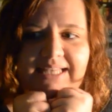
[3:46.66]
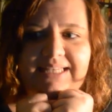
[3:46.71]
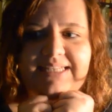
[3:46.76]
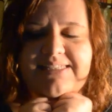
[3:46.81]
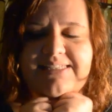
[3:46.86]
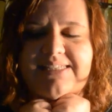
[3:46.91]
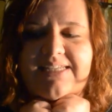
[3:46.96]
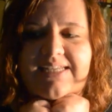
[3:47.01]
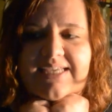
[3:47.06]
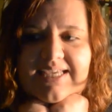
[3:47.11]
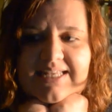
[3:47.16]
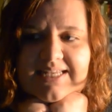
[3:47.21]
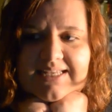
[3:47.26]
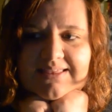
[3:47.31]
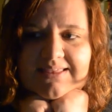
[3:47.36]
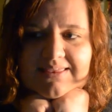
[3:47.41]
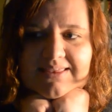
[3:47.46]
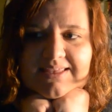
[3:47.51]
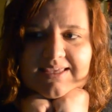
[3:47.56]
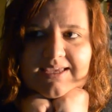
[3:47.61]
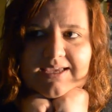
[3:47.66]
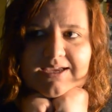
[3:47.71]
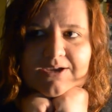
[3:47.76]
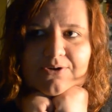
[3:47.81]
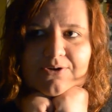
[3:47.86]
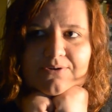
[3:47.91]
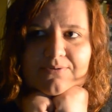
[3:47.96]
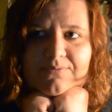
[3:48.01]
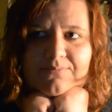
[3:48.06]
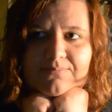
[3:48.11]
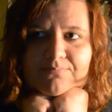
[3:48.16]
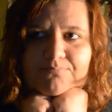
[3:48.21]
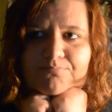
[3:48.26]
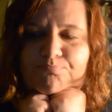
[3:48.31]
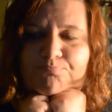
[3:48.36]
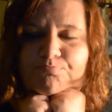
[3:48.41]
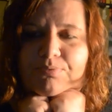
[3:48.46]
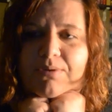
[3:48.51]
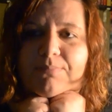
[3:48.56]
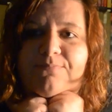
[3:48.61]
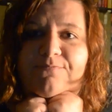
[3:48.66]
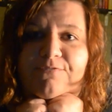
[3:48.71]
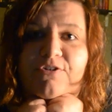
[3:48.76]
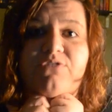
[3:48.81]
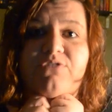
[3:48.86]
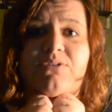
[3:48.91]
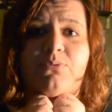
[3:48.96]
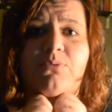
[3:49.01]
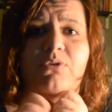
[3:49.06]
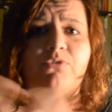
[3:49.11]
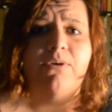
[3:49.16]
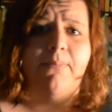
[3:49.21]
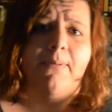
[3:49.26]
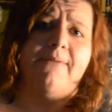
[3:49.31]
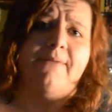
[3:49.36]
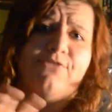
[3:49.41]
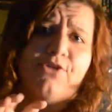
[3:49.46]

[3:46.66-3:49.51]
listen to anything. But first I want to rip off their